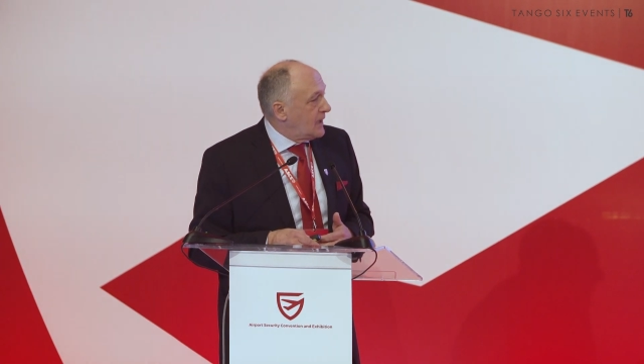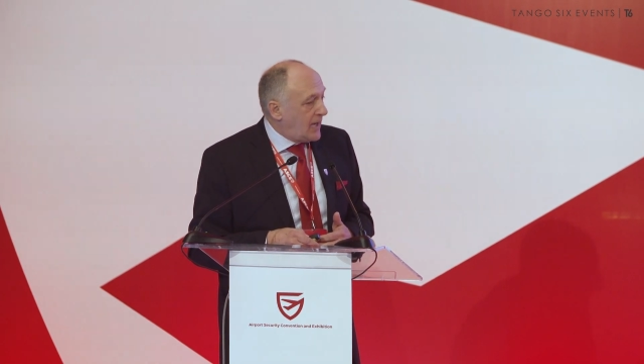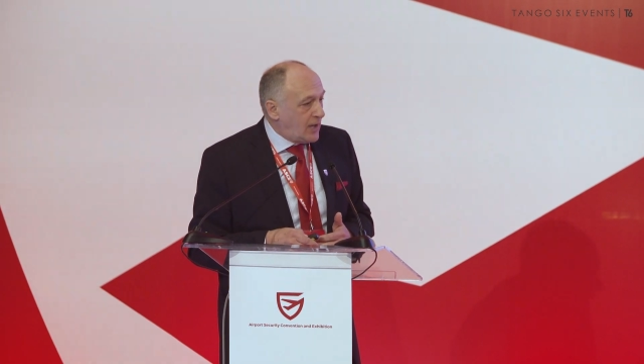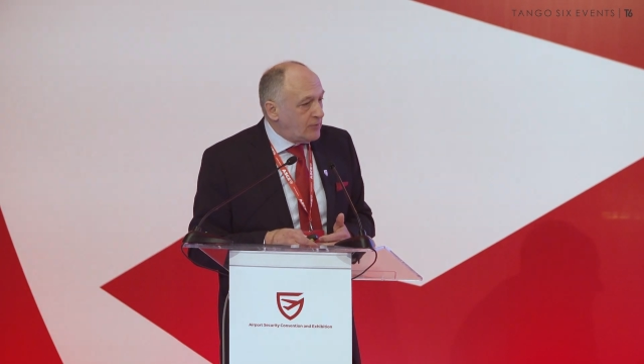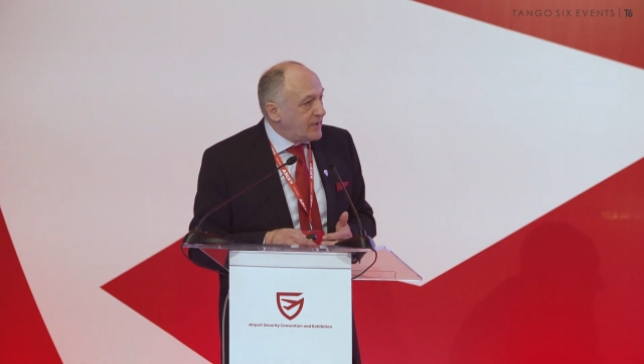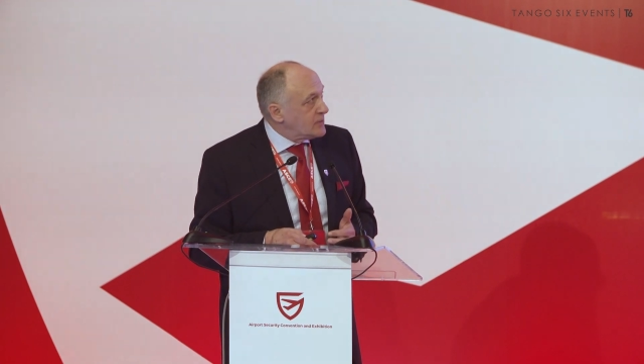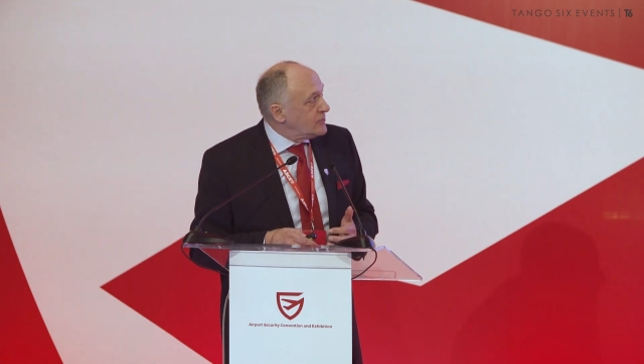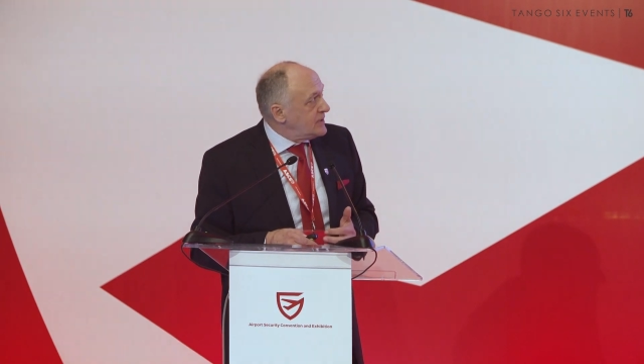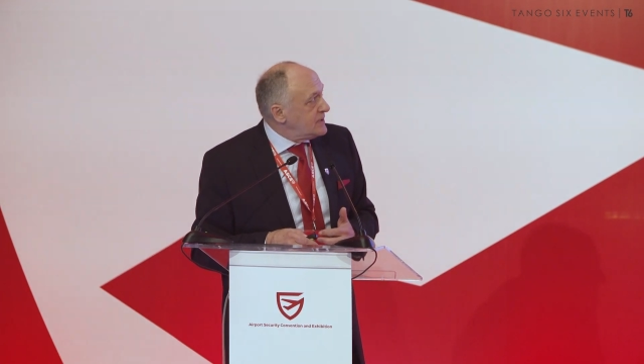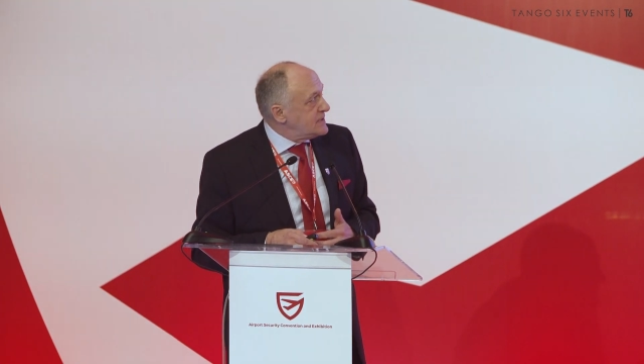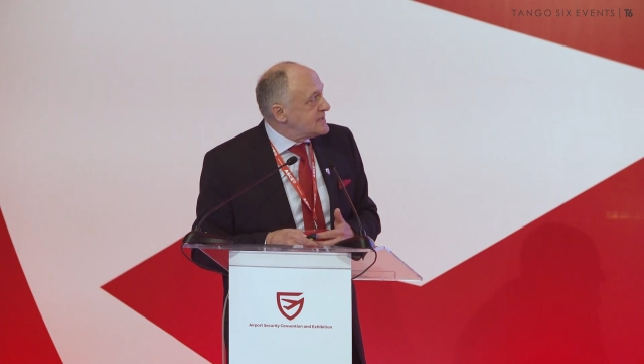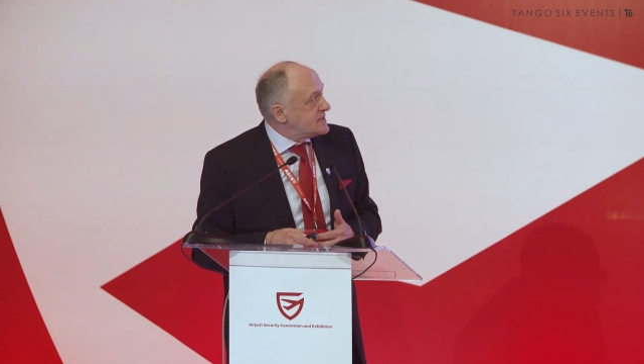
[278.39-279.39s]
How we are
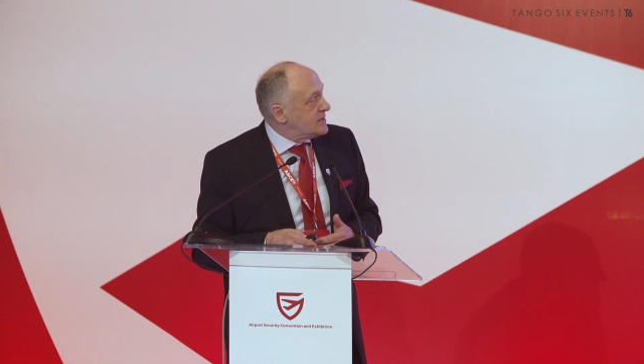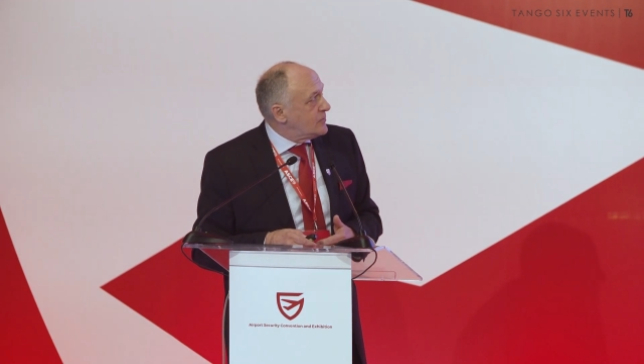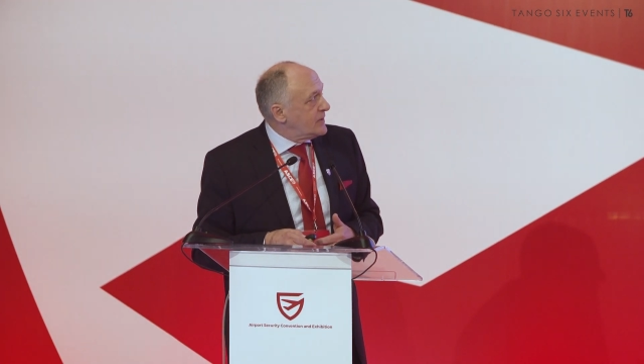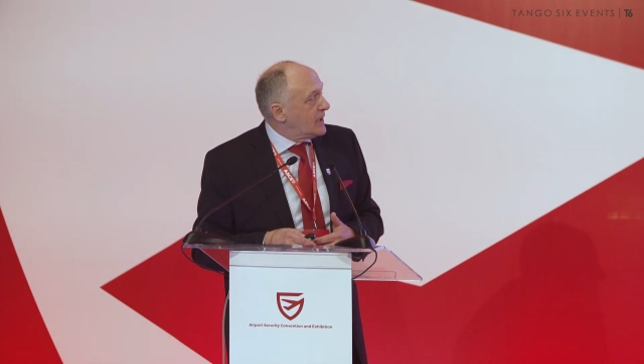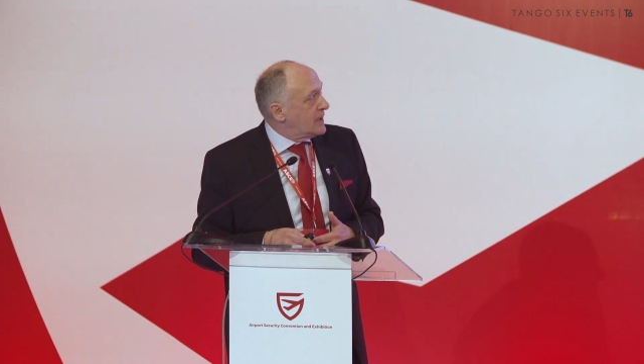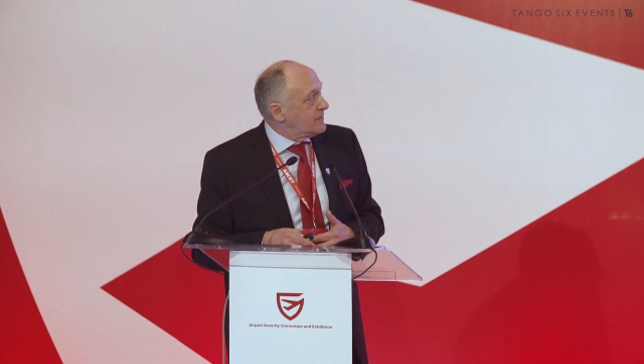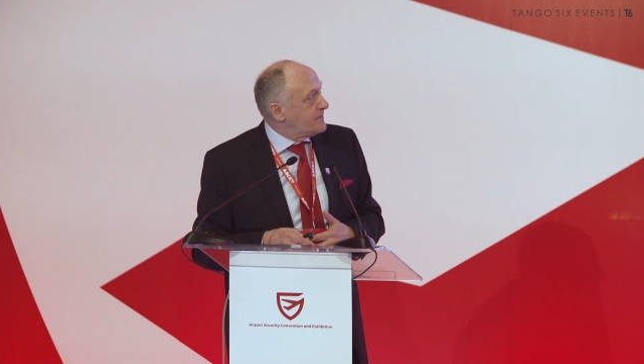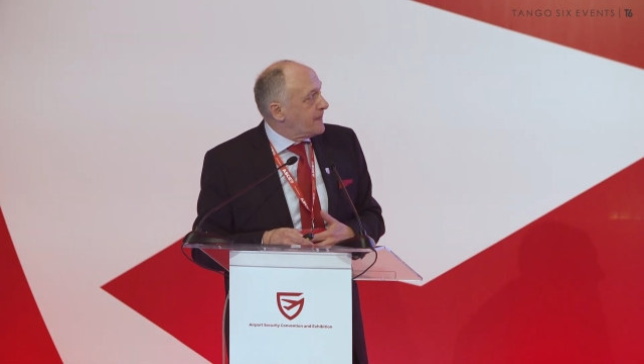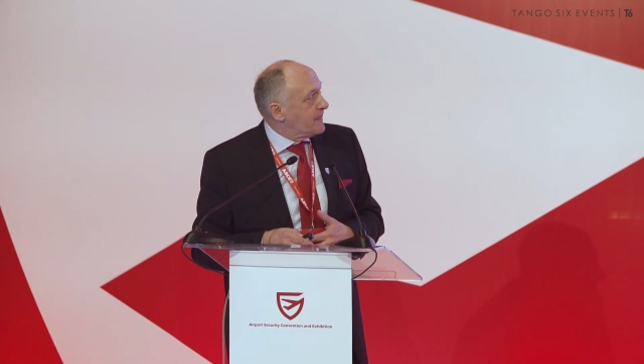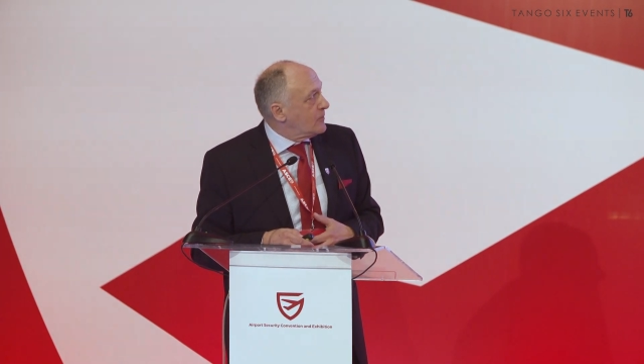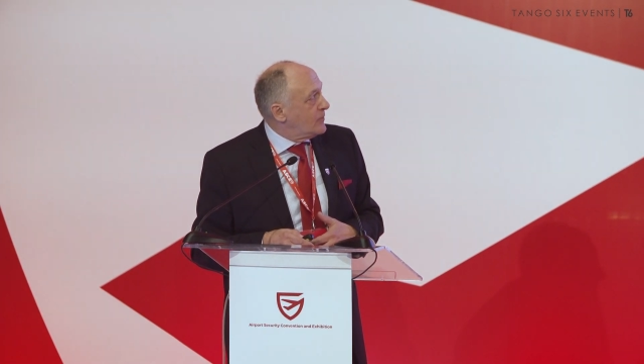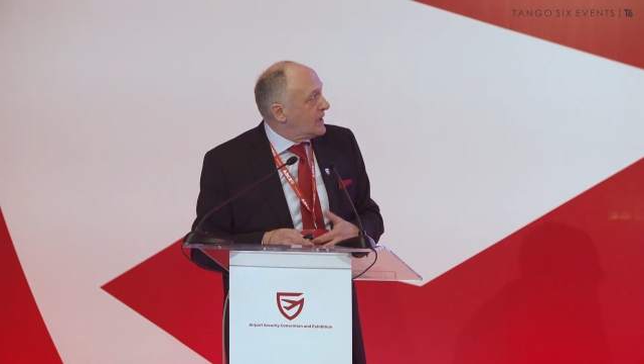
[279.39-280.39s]
doing this?
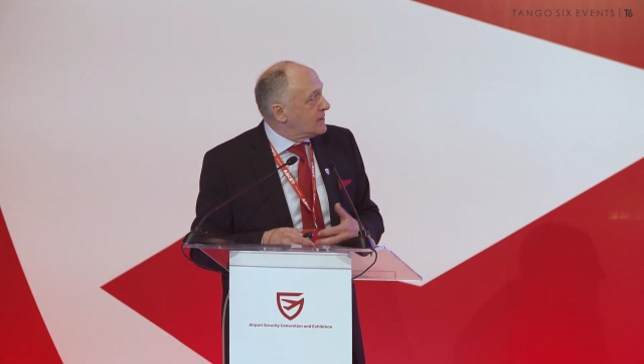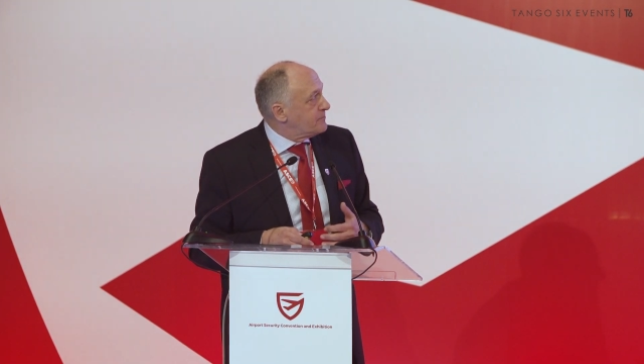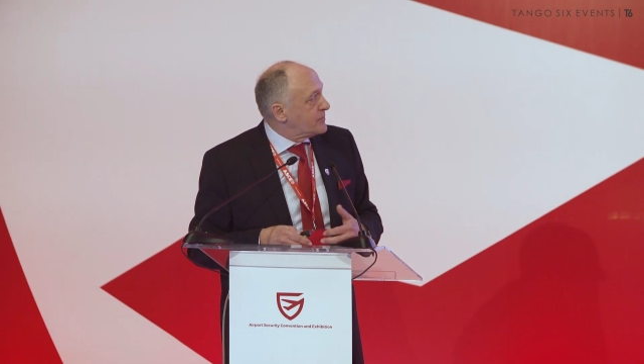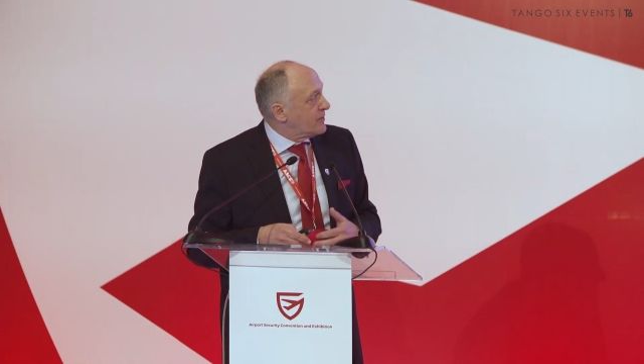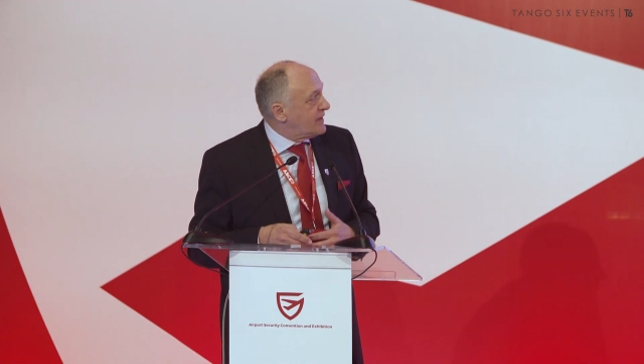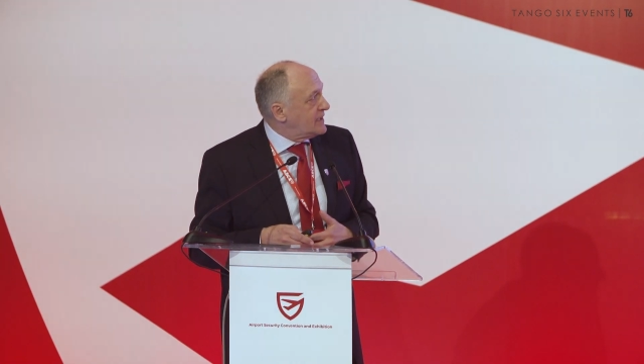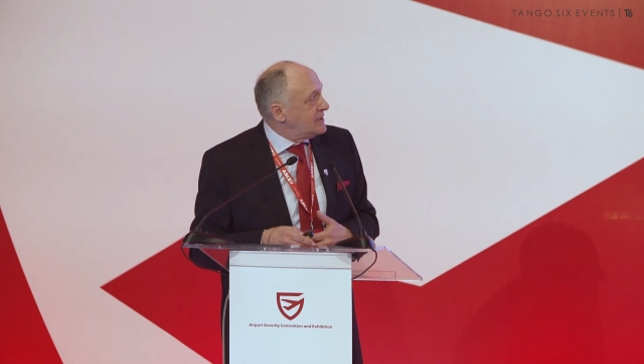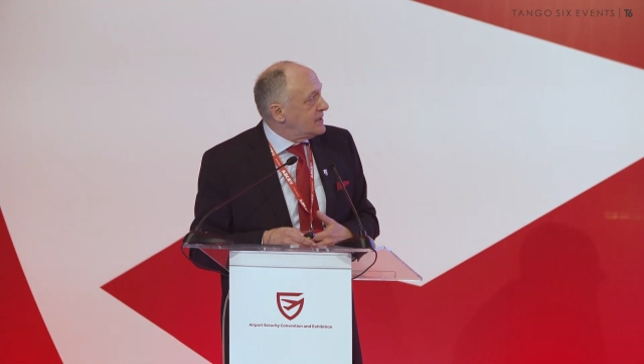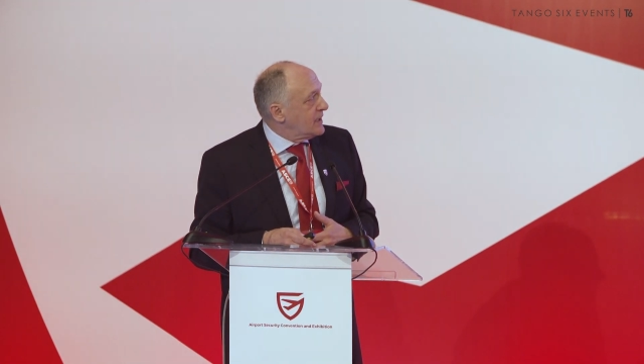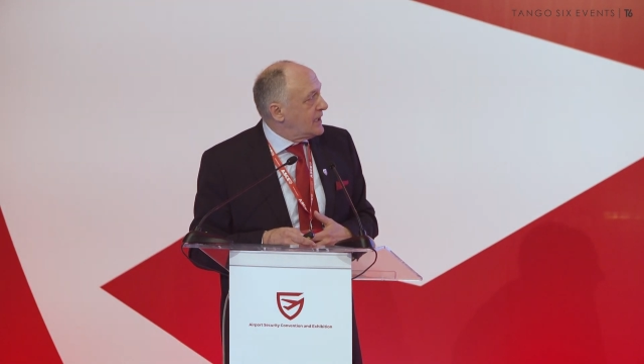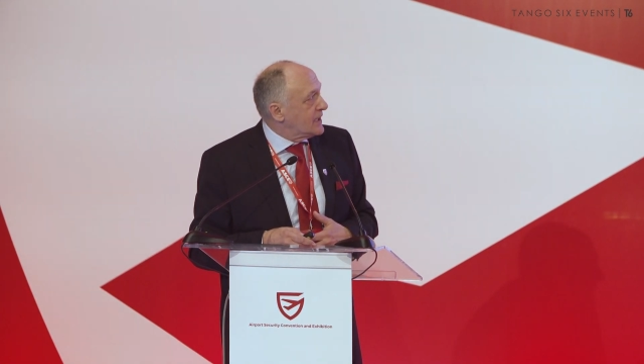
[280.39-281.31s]
We are providing